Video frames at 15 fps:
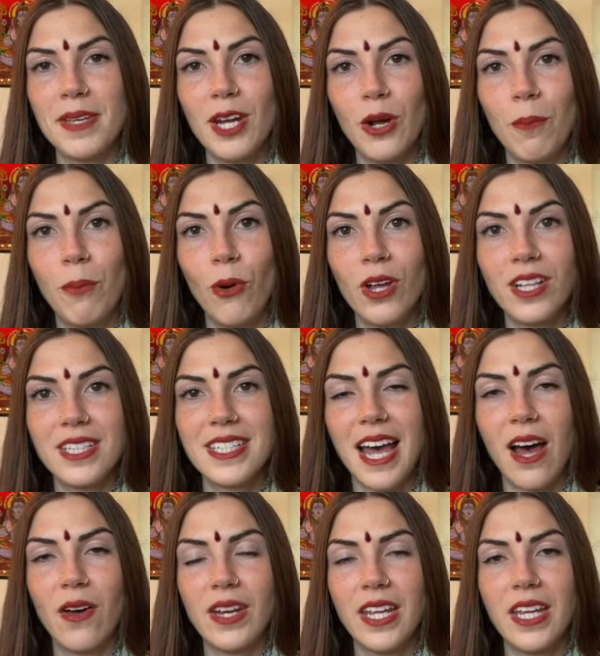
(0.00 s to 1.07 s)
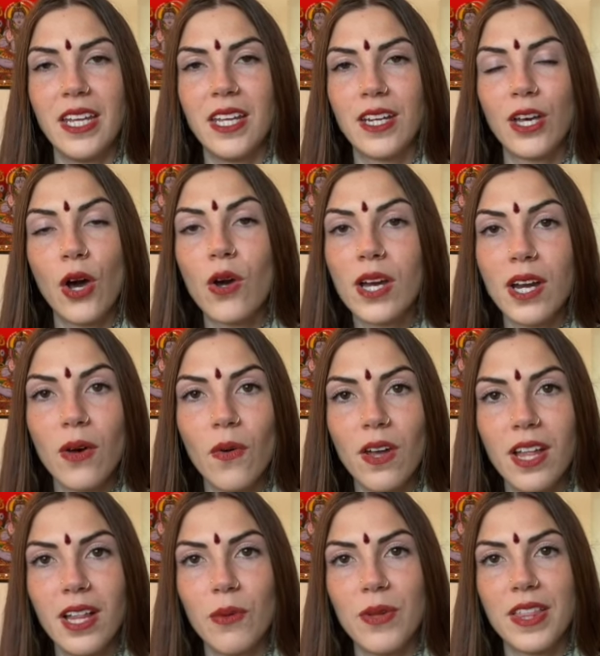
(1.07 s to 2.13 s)
you know, boiled down in coconut
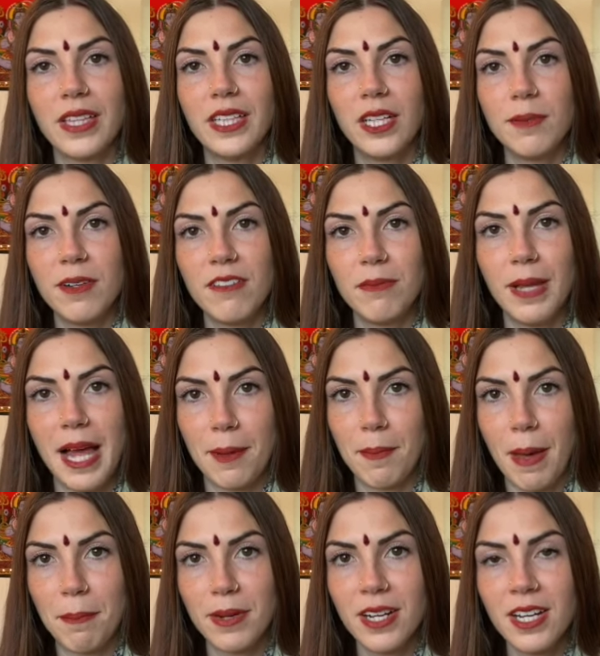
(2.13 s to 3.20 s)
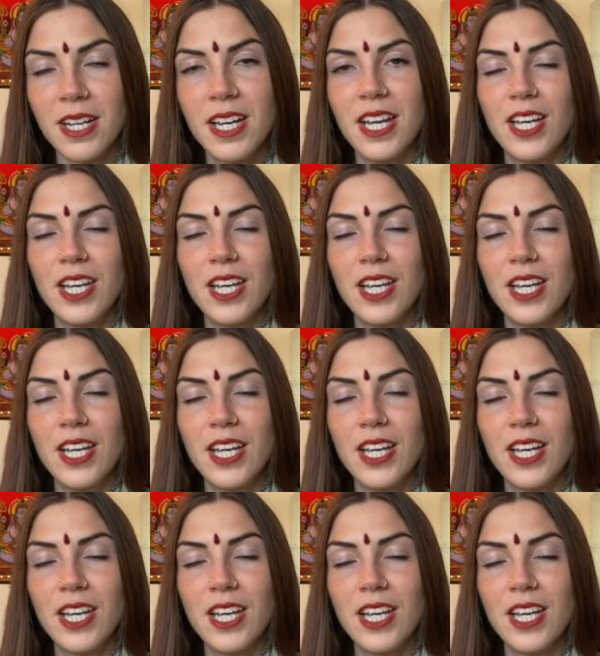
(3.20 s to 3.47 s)
oil with a little bit of black pepper.